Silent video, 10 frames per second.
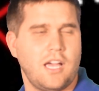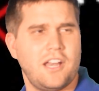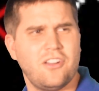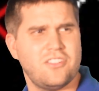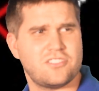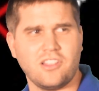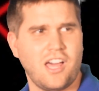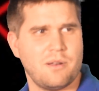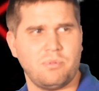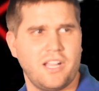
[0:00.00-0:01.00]
I know there's a
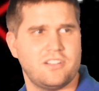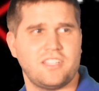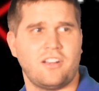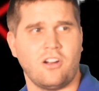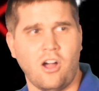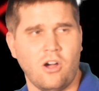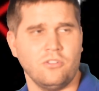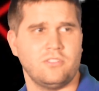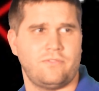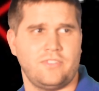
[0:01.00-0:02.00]
lot of players that are
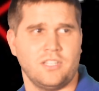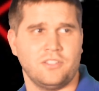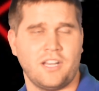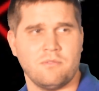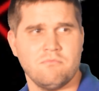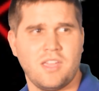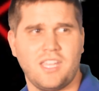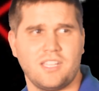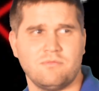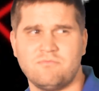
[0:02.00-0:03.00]
on the field that are
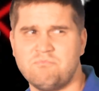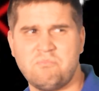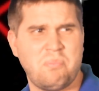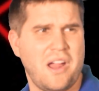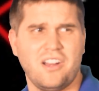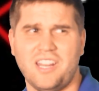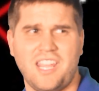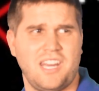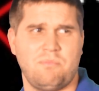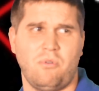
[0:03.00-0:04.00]
making barely
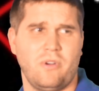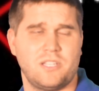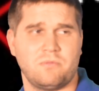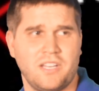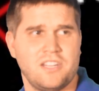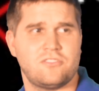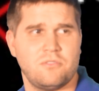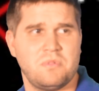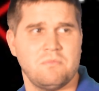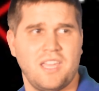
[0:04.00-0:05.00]
any points when they
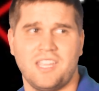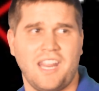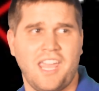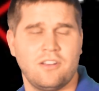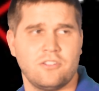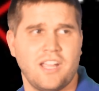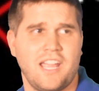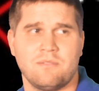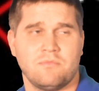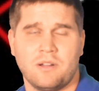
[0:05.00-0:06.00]
should be making 8 or
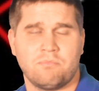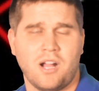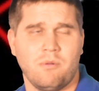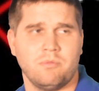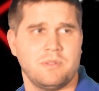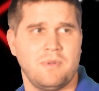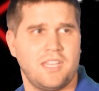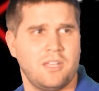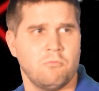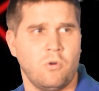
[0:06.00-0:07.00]
9, and they're probably
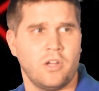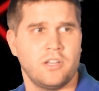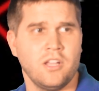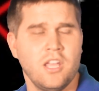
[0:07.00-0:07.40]
making 1.